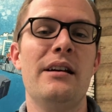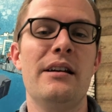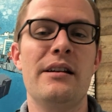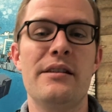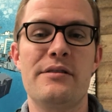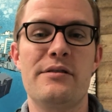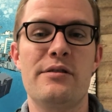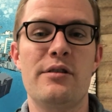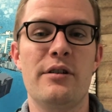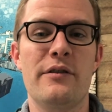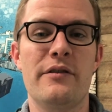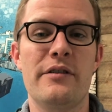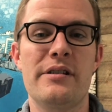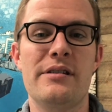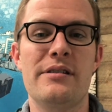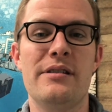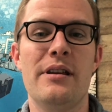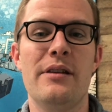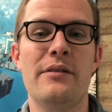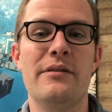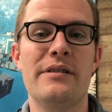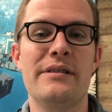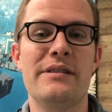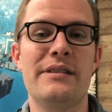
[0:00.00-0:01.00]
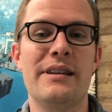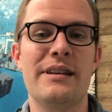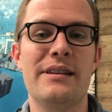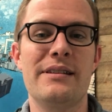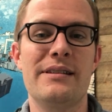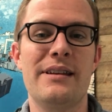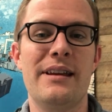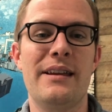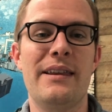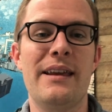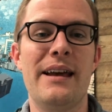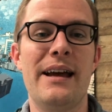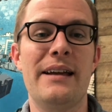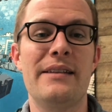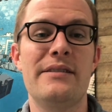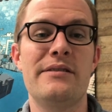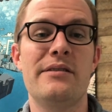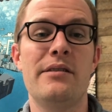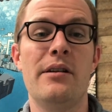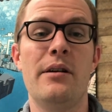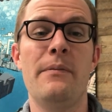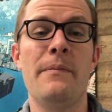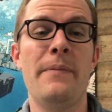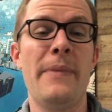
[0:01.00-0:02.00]
server slowness, things like that.
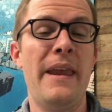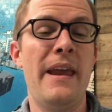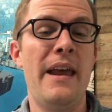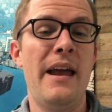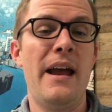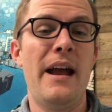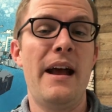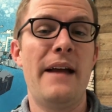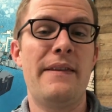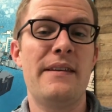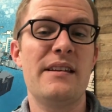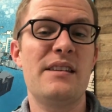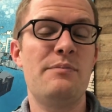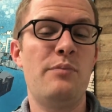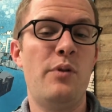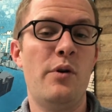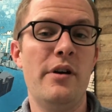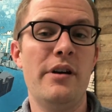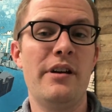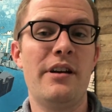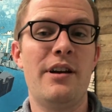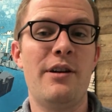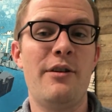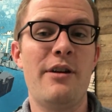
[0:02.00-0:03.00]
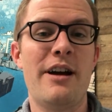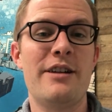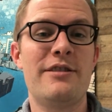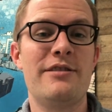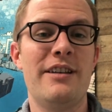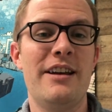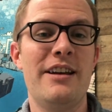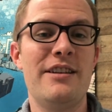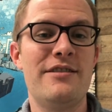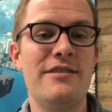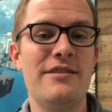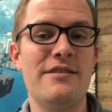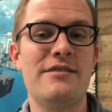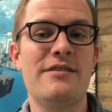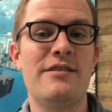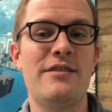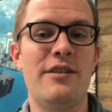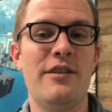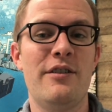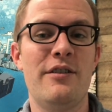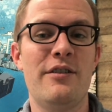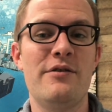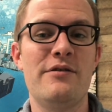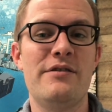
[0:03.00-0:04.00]
So at this point, congratulations,
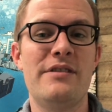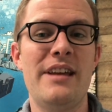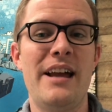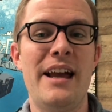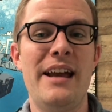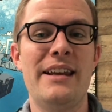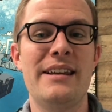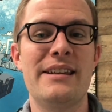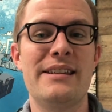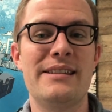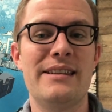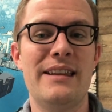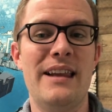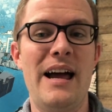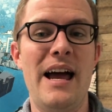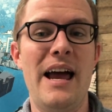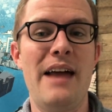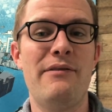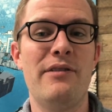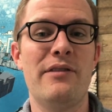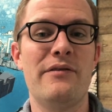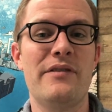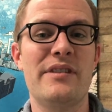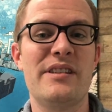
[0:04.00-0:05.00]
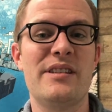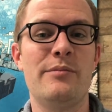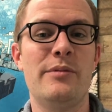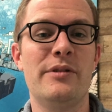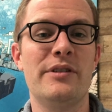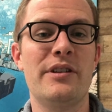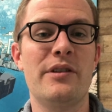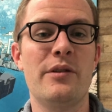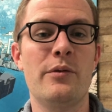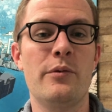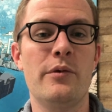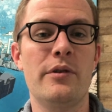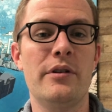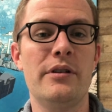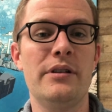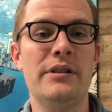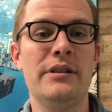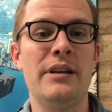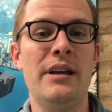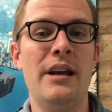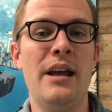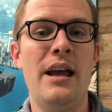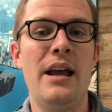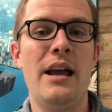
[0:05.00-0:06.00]
your new site is live and visible to the
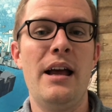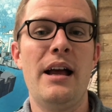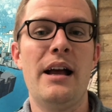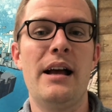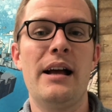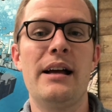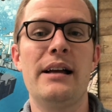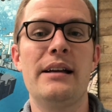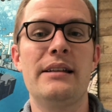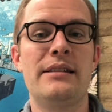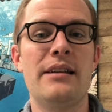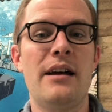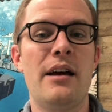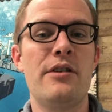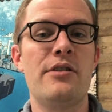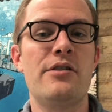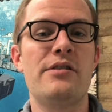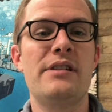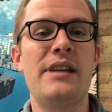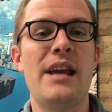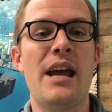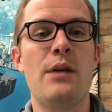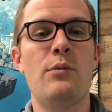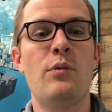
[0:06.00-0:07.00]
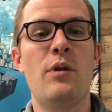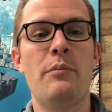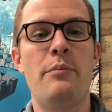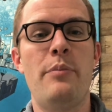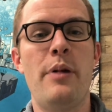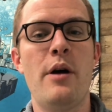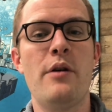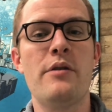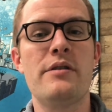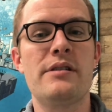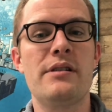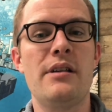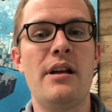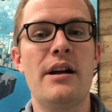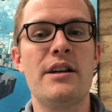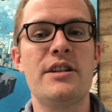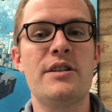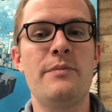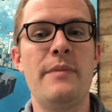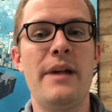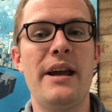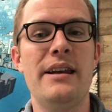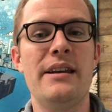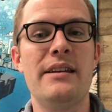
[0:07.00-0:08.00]
world. To understand what
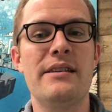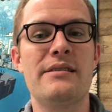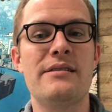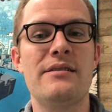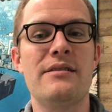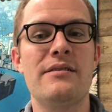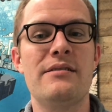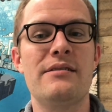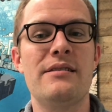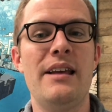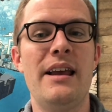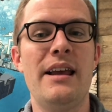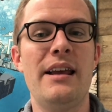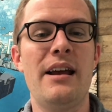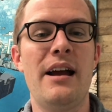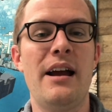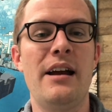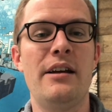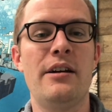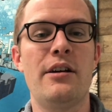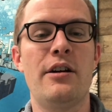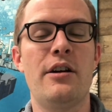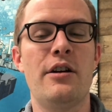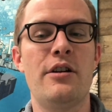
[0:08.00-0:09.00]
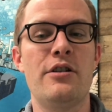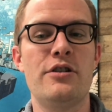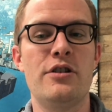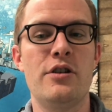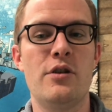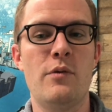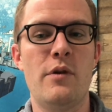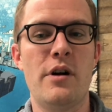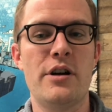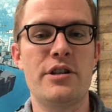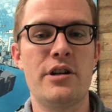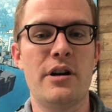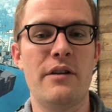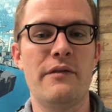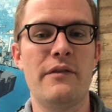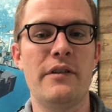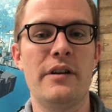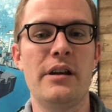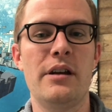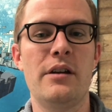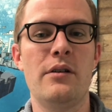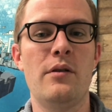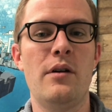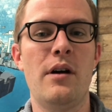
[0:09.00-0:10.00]
post-launch maintenance looks like, I encourage you to watch our
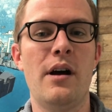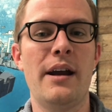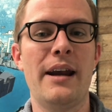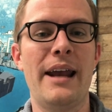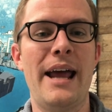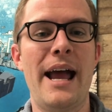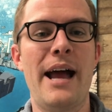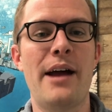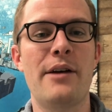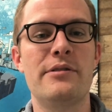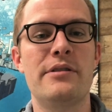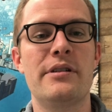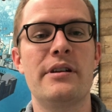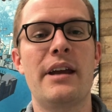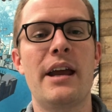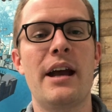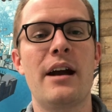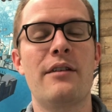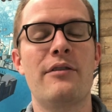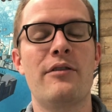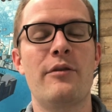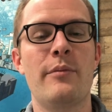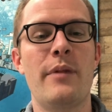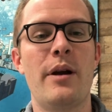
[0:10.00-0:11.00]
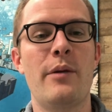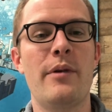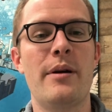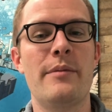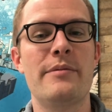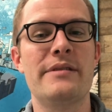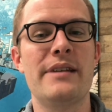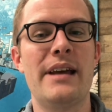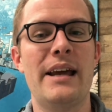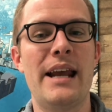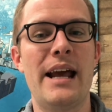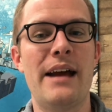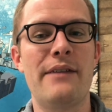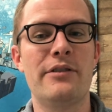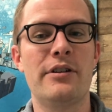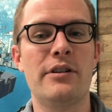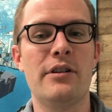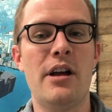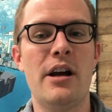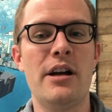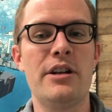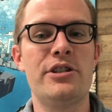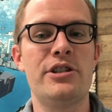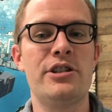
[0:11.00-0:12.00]
video on how to care for my website after
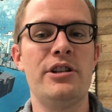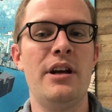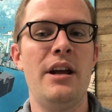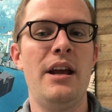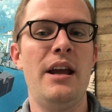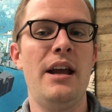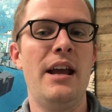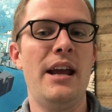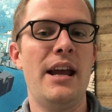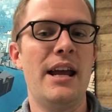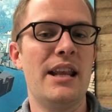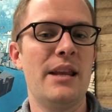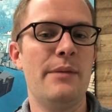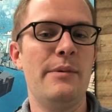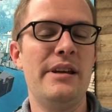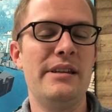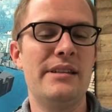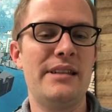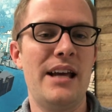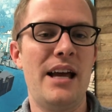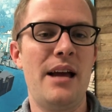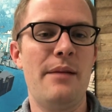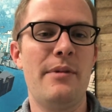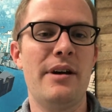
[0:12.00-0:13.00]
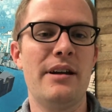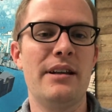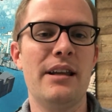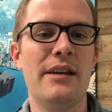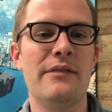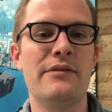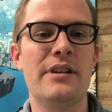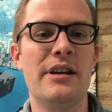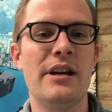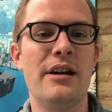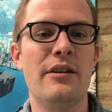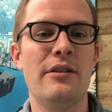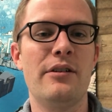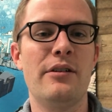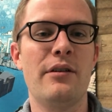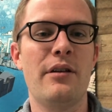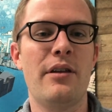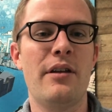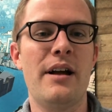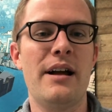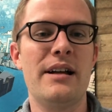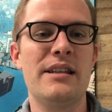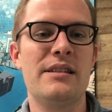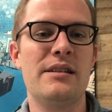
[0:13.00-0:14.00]
launch. In the meantime, I'd love to hear your
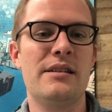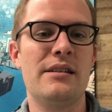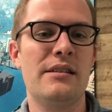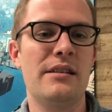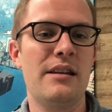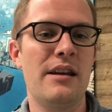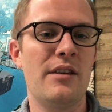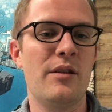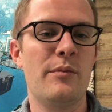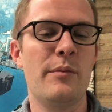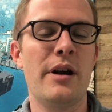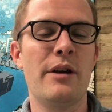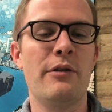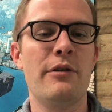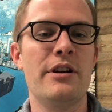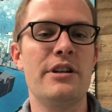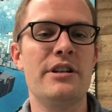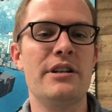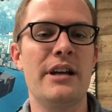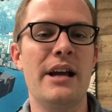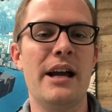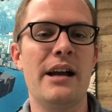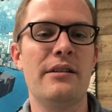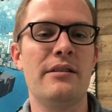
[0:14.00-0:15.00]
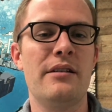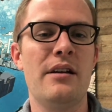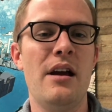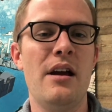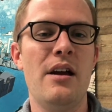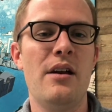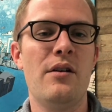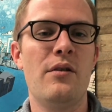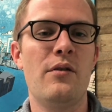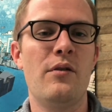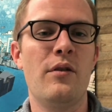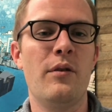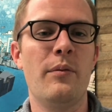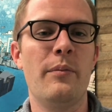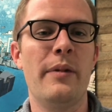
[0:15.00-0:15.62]
thoughts, either by reaching out or